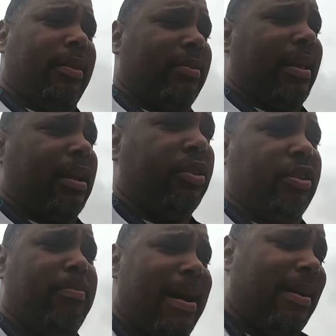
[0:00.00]
instead of
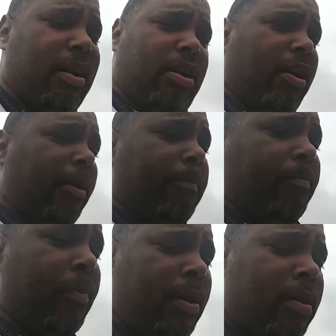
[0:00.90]
just buying a car.
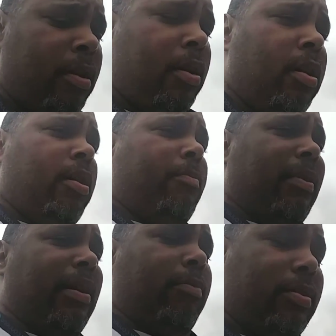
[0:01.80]

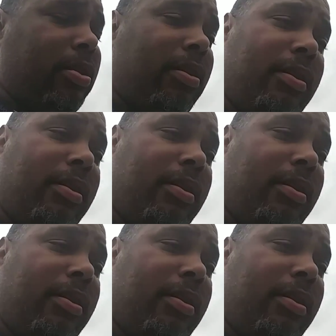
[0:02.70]
But it was